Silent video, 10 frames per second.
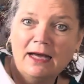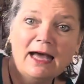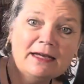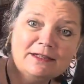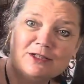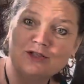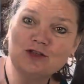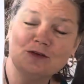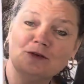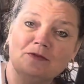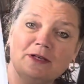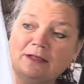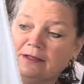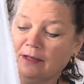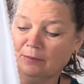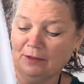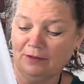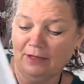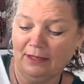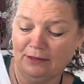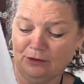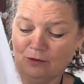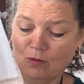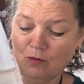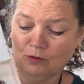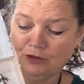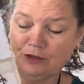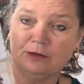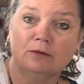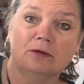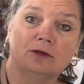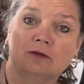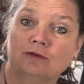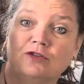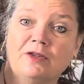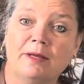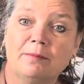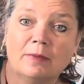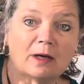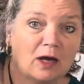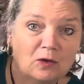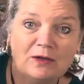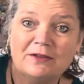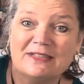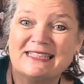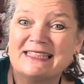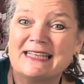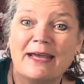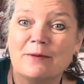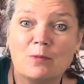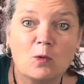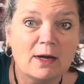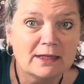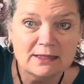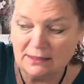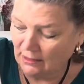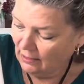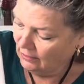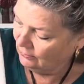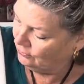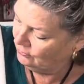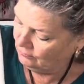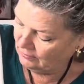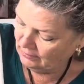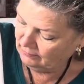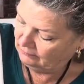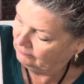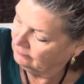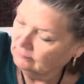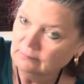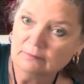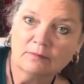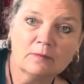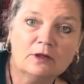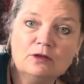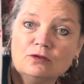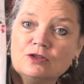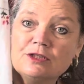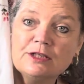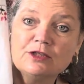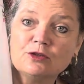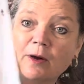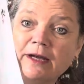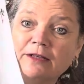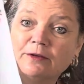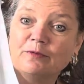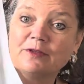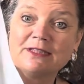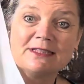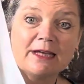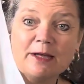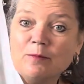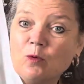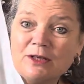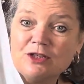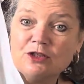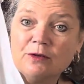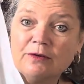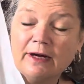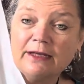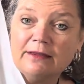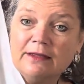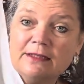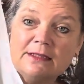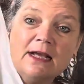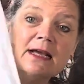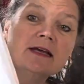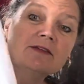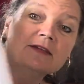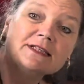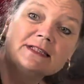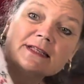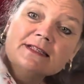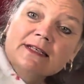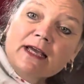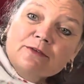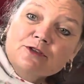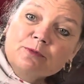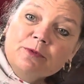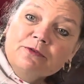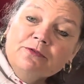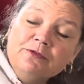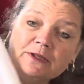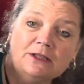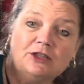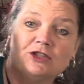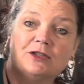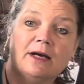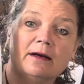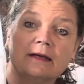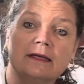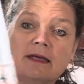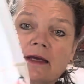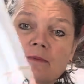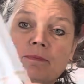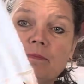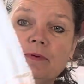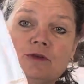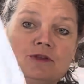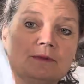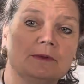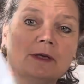8 serviettes. I mean, that is gorgeous. You can use them, only the same ones. You can use 6 or 8 of the same ones to create this. This doesn't have to be finished. I can put